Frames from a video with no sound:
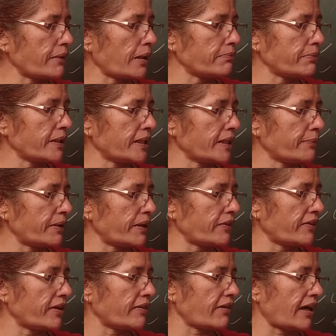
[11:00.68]
number
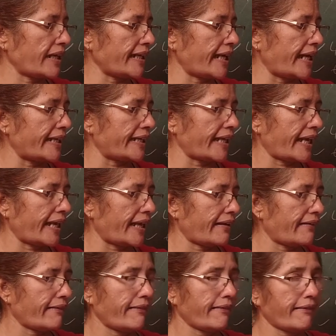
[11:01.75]
between 1 and
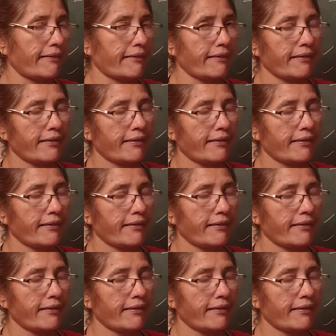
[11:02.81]
10?